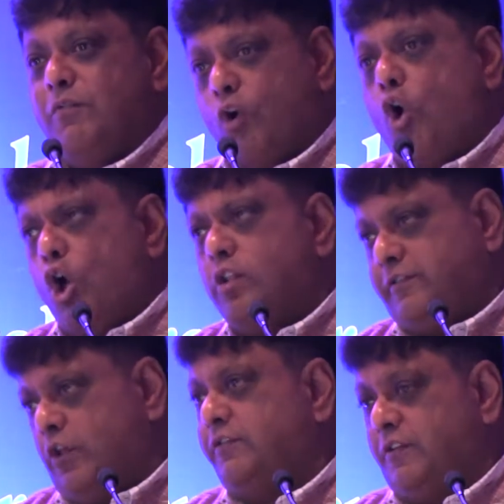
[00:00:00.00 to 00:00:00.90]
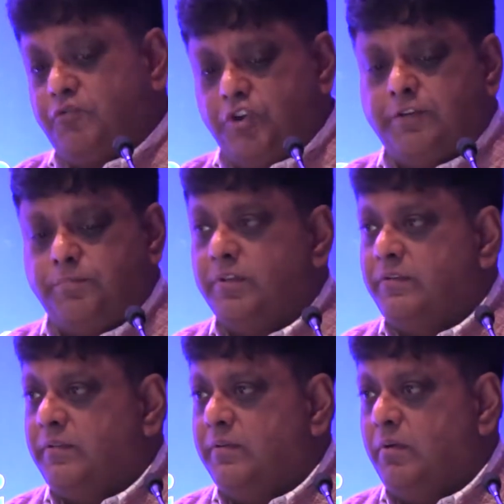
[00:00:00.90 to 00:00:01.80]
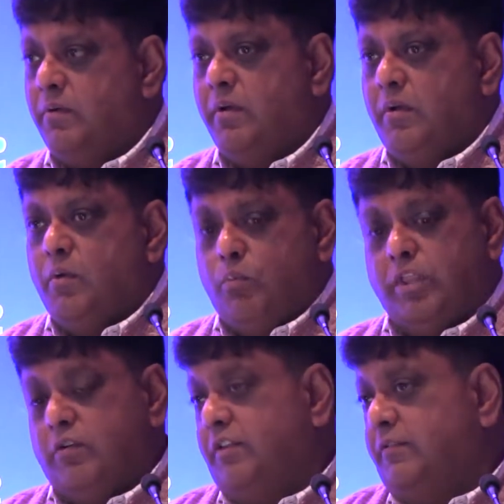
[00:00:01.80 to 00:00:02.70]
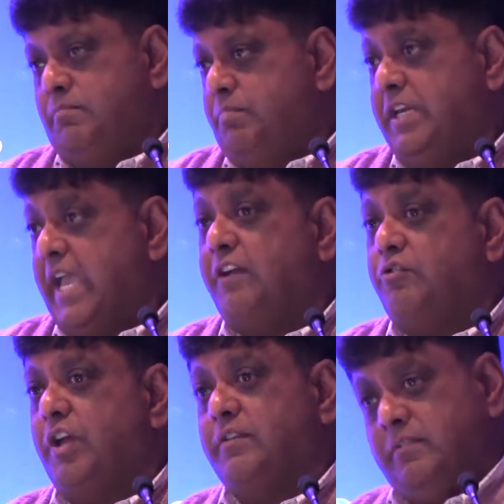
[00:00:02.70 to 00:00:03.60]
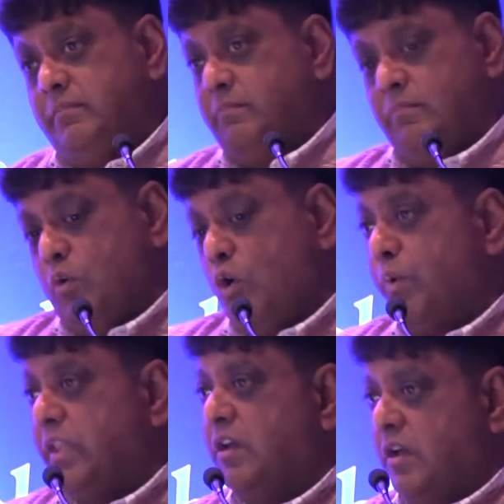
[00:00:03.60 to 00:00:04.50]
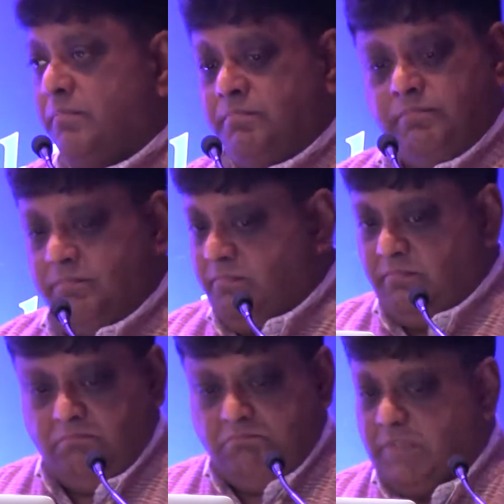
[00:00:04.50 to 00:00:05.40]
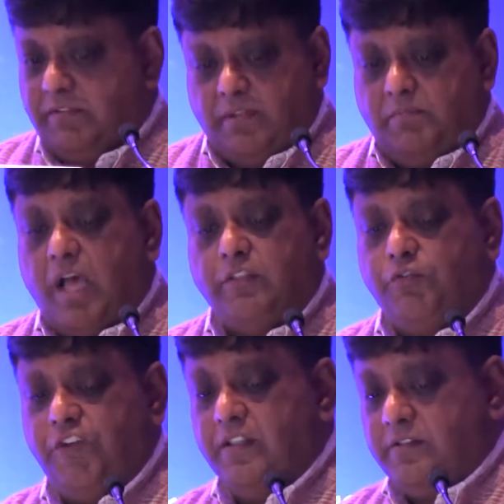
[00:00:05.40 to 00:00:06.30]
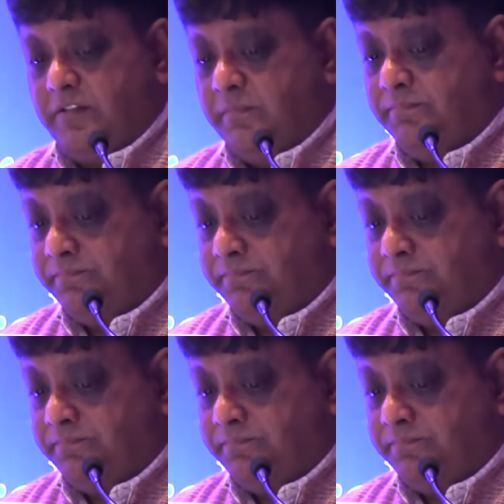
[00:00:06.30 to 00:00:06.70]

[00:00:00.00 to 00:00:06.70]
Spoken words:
for all sorts of treatments, whether it's pediatrics or whether it's other fields.